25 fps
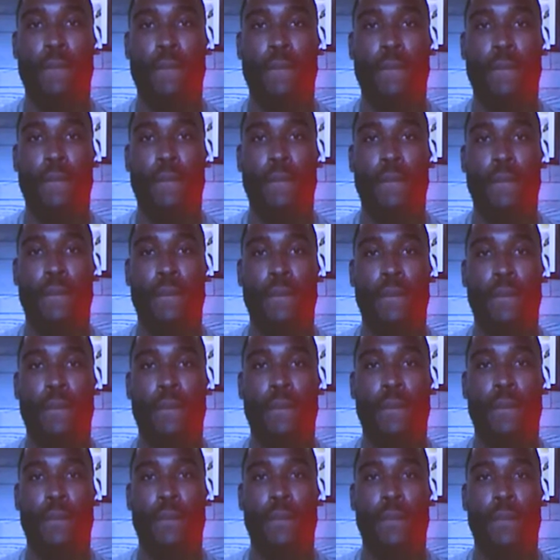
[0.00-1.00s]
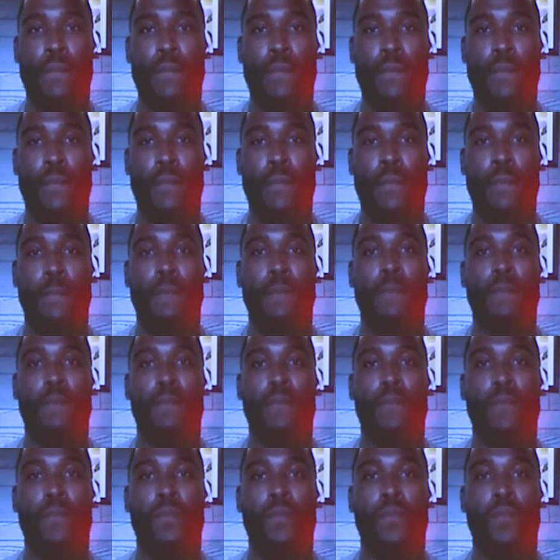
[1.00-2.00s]

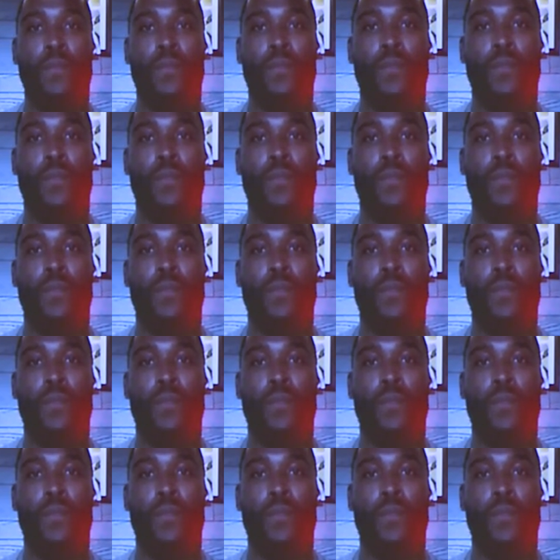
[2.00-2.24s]
[no speech]